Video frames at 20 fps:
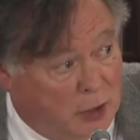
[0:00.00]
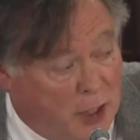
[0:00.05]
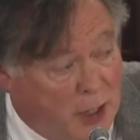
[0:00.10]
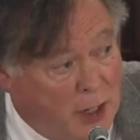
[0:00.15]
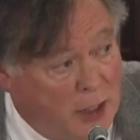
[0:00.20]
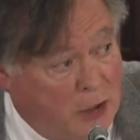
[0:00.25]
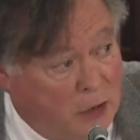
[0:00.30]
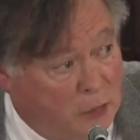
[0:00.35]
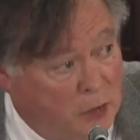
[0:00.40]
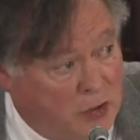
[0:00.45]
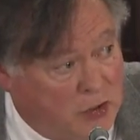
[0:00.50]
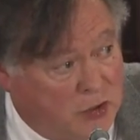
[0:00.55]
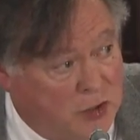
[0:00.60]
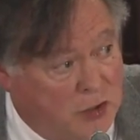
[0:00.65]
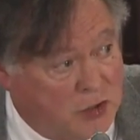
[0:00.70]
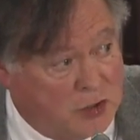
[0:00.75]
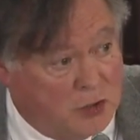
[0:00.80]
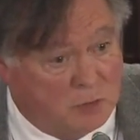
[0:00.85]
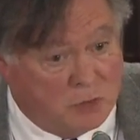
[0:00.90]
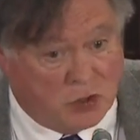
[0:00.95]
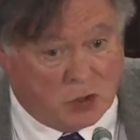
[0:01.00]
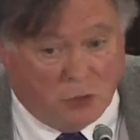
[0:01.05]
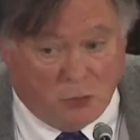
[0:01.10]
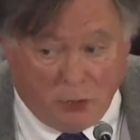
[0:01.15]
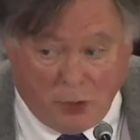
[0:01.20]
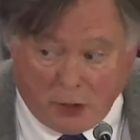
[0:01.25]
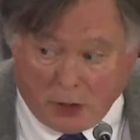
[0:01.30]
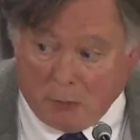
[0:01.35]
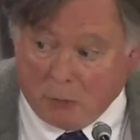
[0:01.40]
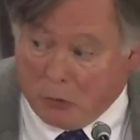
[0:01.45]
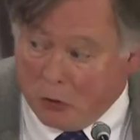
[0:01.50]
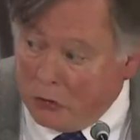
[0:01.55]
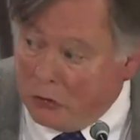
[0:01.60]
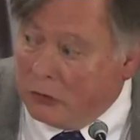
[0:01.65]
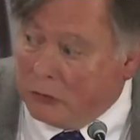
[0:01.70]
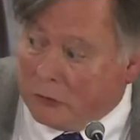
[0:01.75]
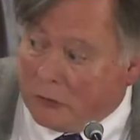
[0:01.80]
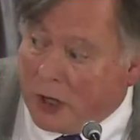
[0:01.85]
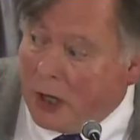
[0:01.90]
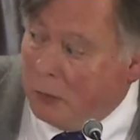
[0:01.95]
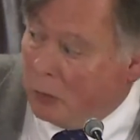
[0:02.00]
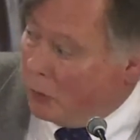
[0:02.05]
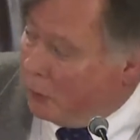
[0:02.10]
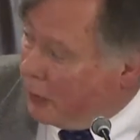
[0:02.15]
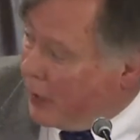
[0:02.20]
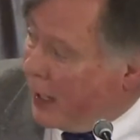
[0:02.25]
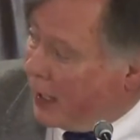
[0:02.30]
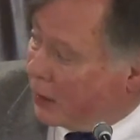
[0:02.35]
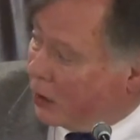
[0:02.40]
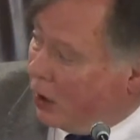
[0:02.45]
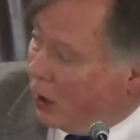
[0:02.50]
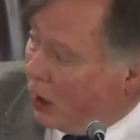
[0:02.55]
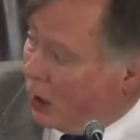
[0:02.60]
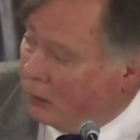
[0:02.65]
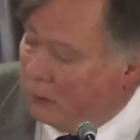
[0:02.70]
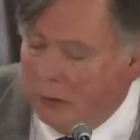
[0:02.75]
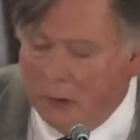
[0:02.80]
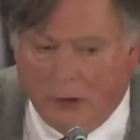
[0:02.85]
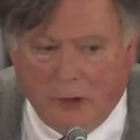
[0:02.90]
conduit systems so we can put the fiber backhaul